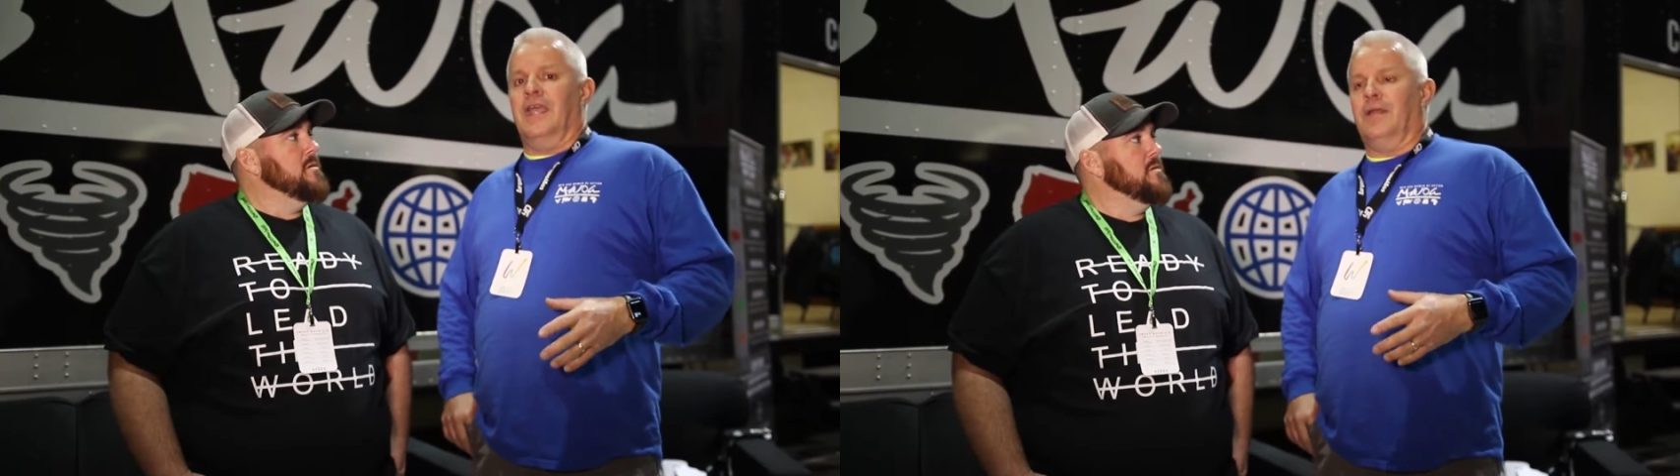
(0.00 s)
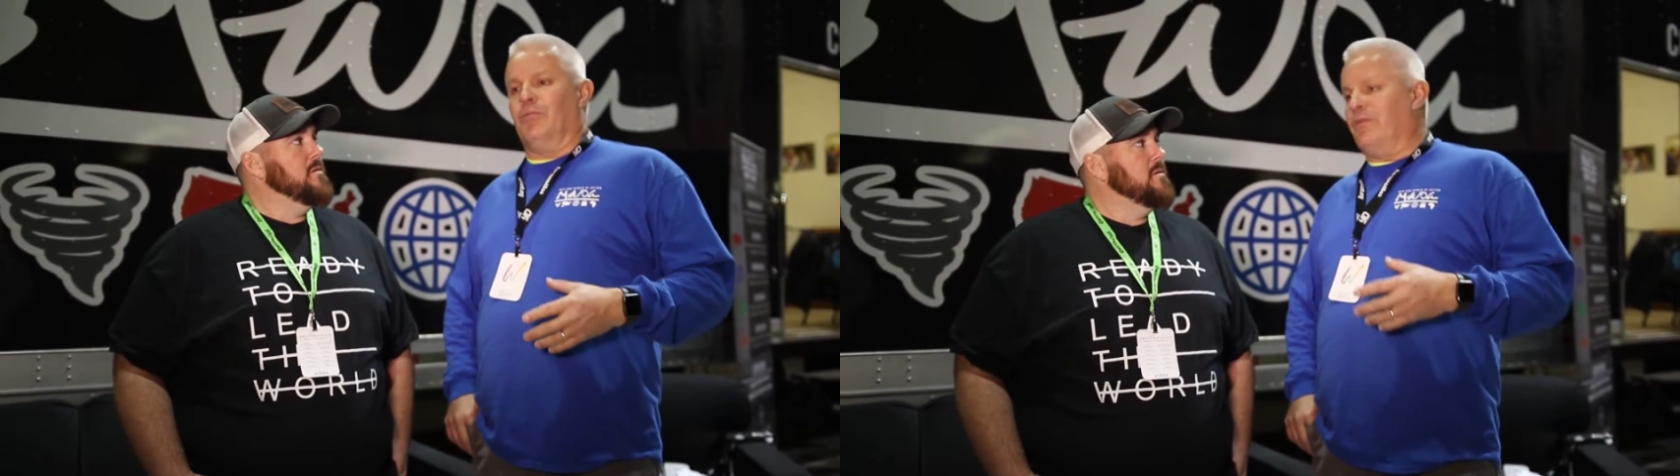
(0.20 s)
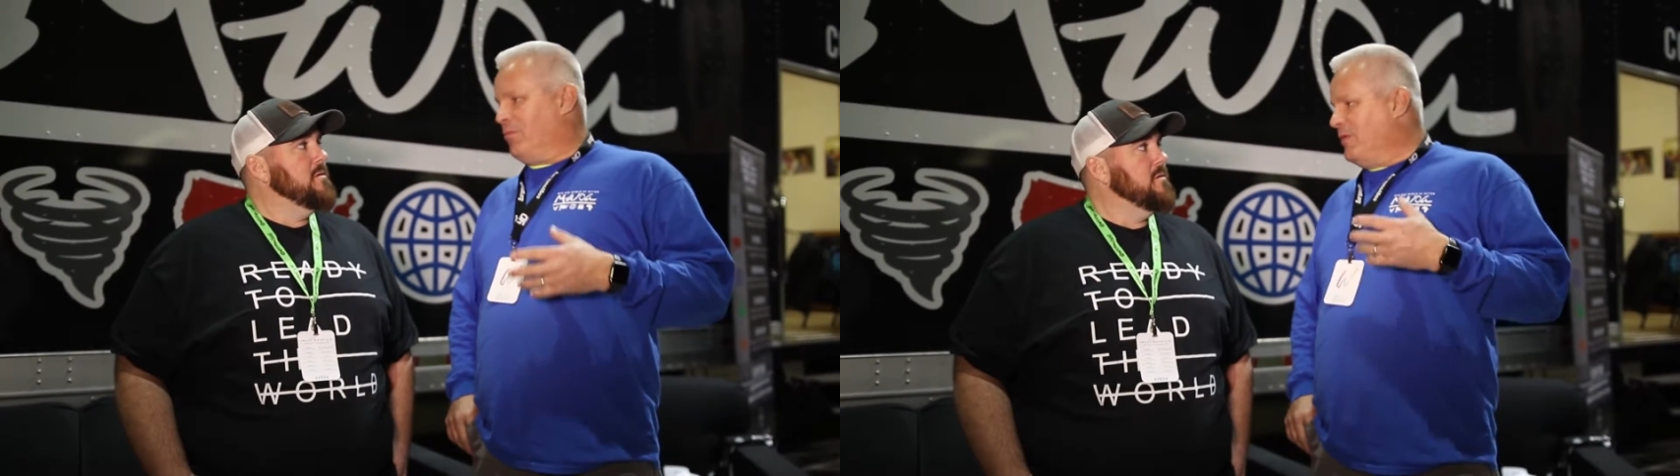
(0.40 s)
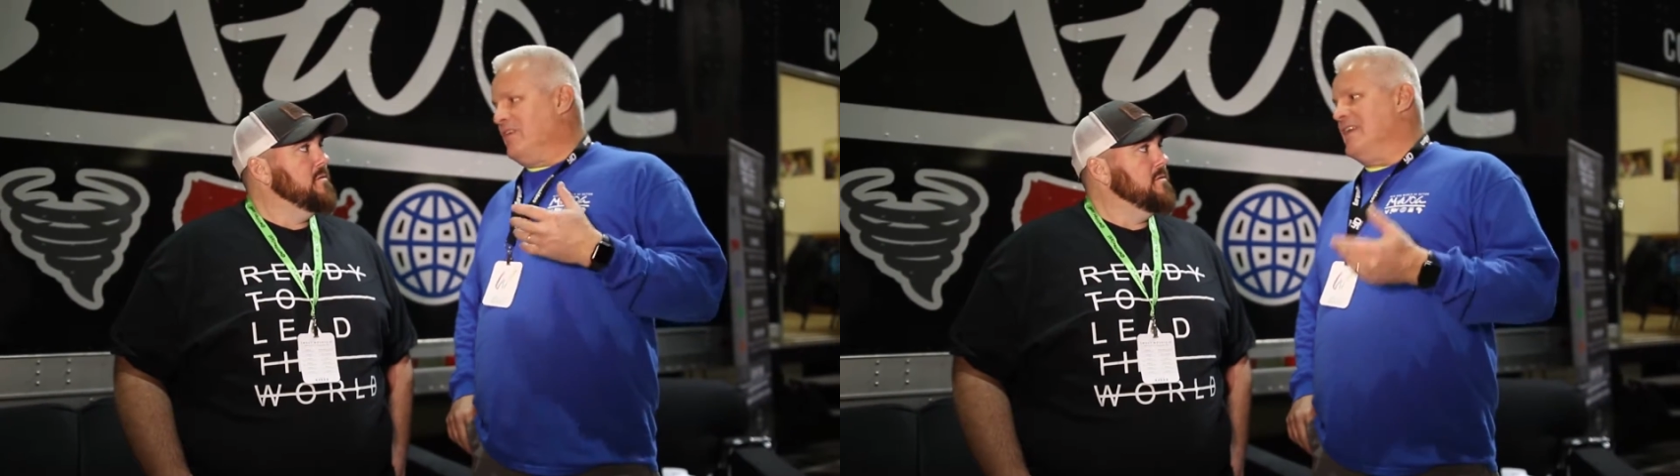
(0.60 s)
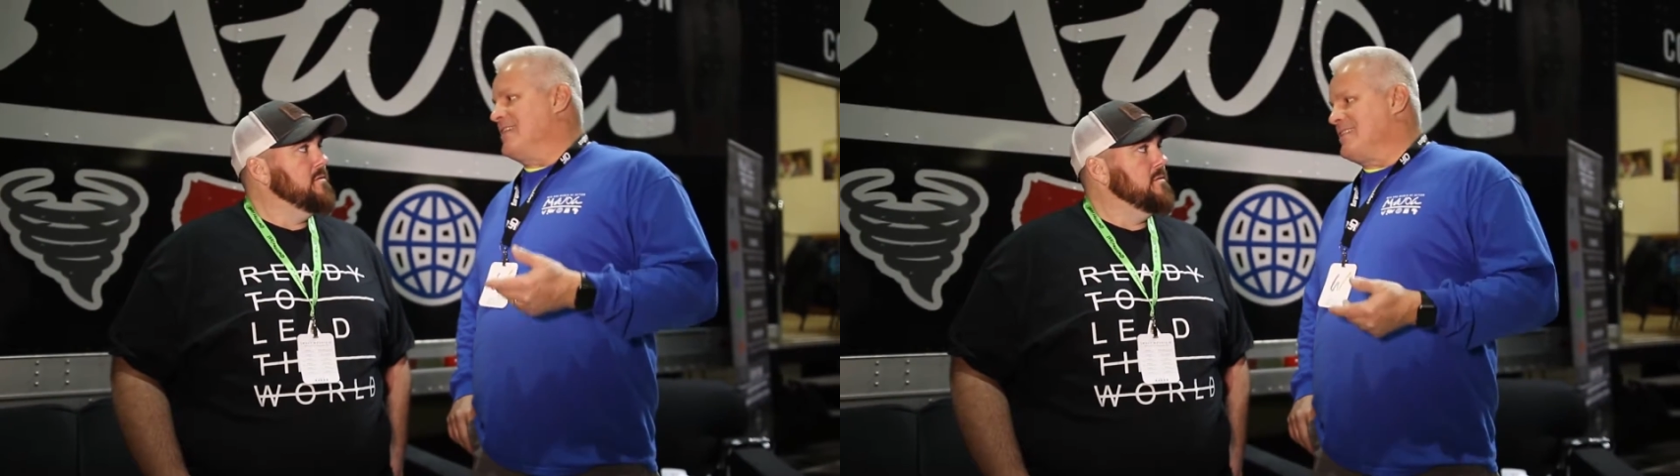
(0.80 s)
And we've
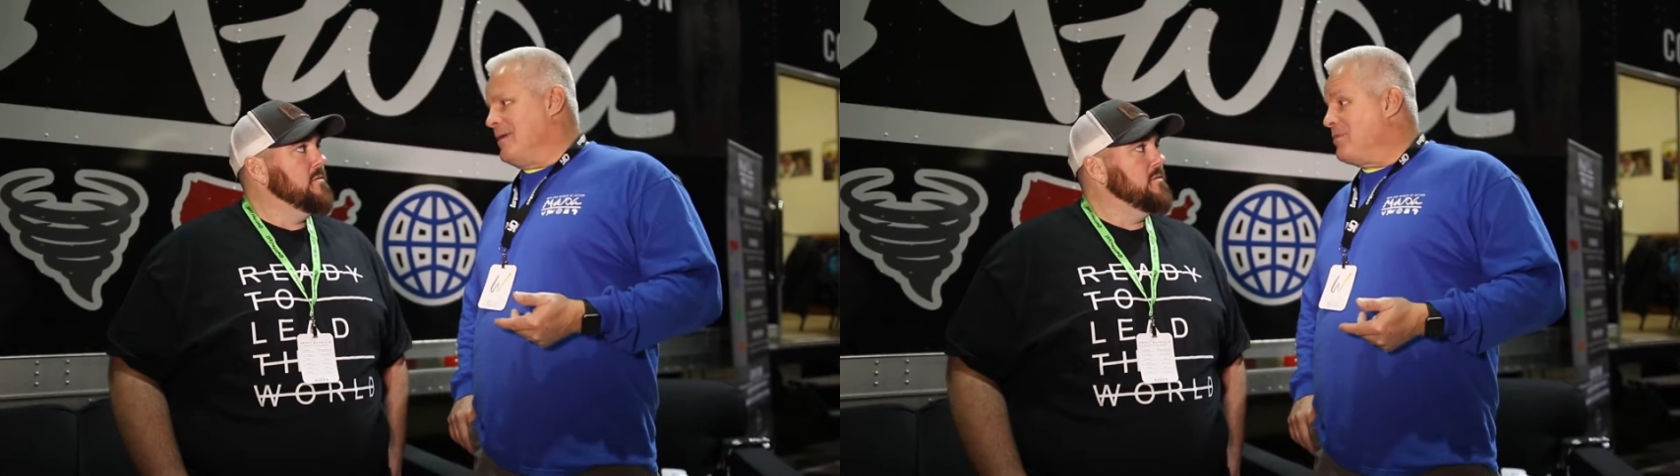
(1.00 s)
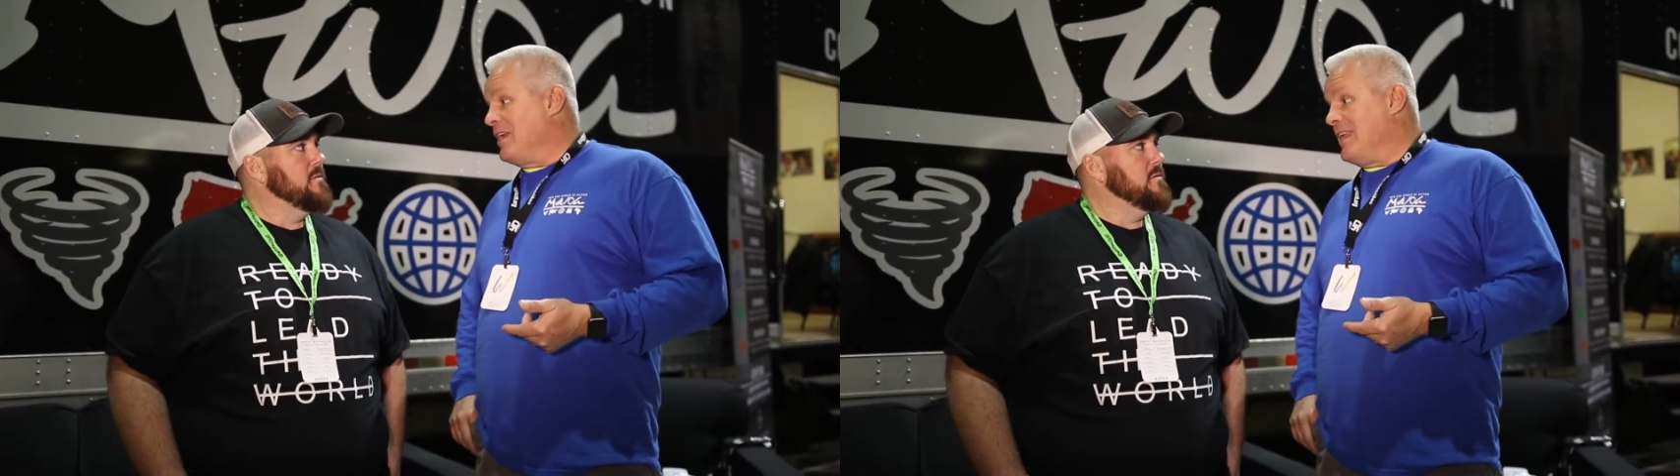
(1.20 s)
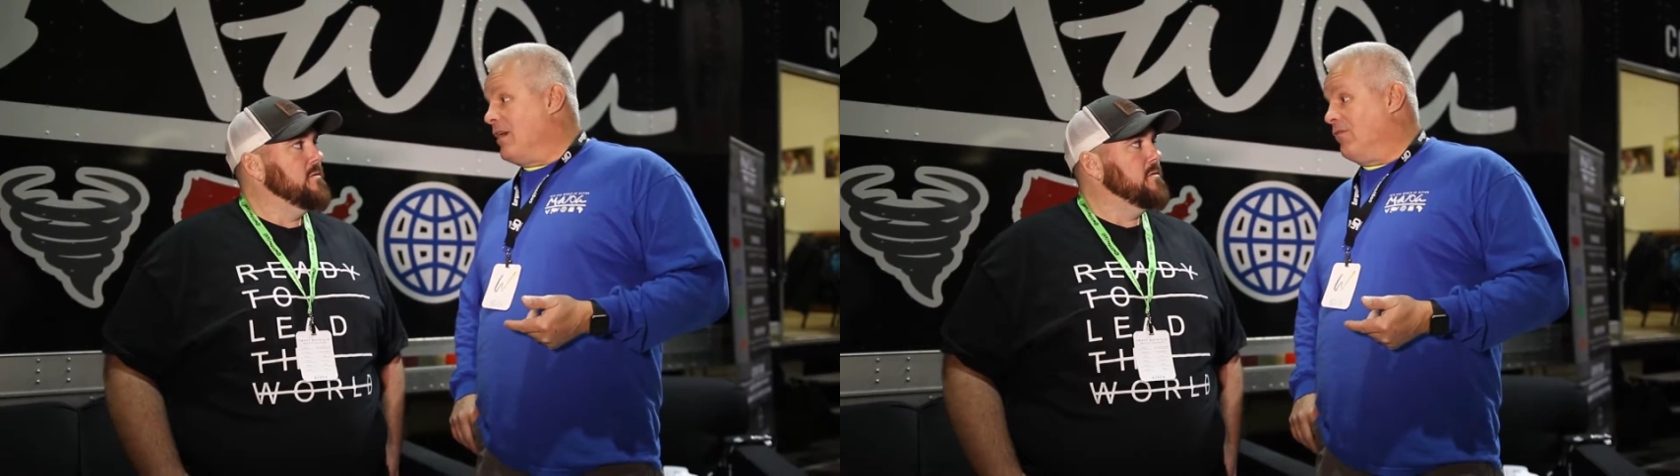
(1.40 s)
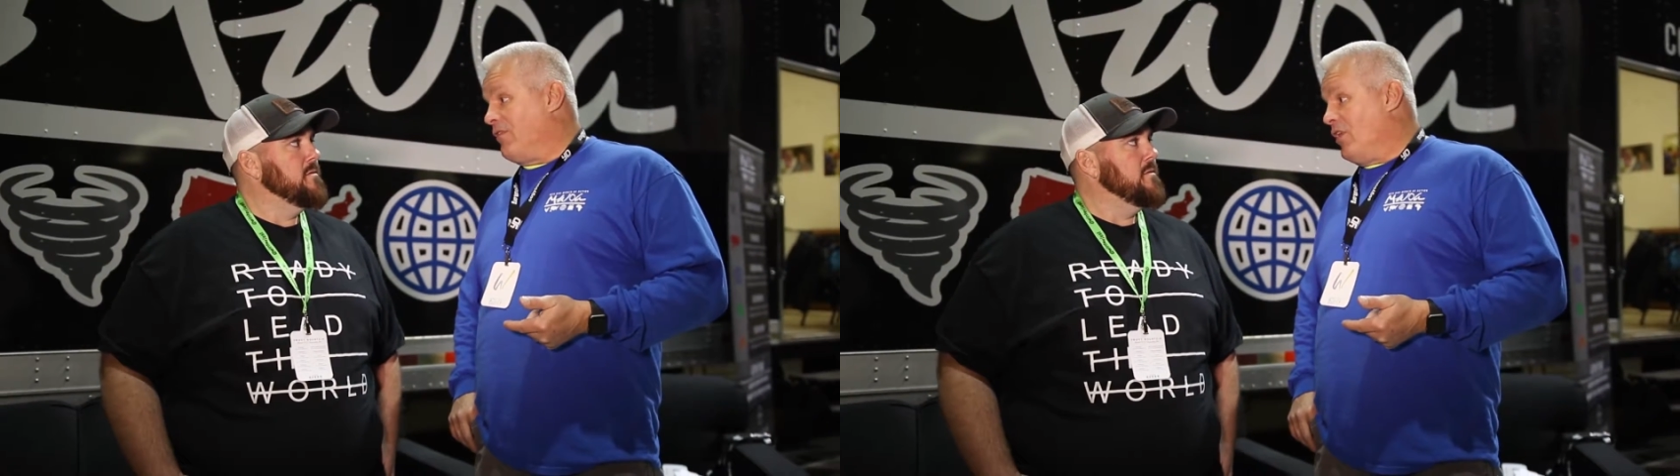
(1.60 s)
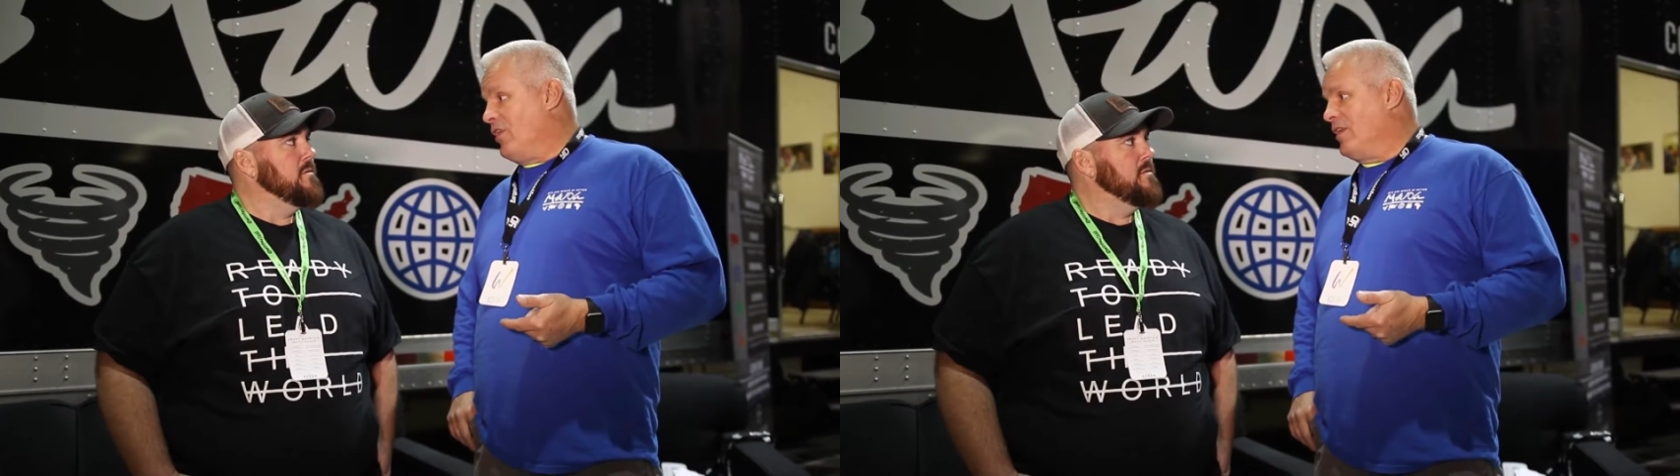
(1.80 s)
done that same thing now in
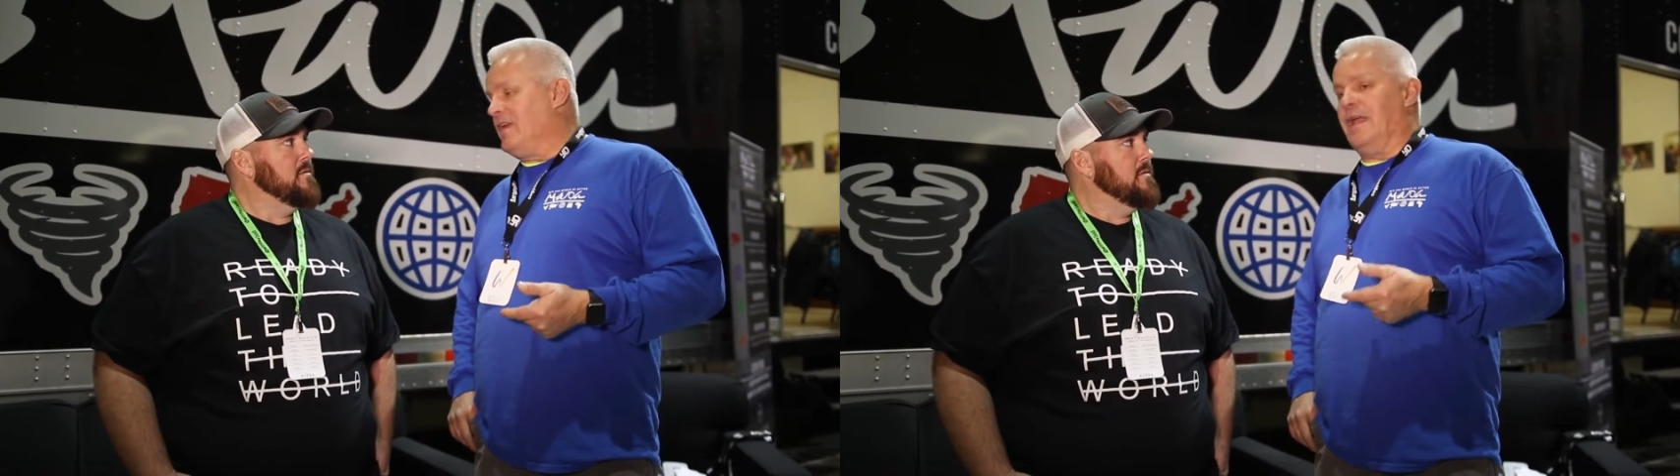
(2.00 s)
Florida,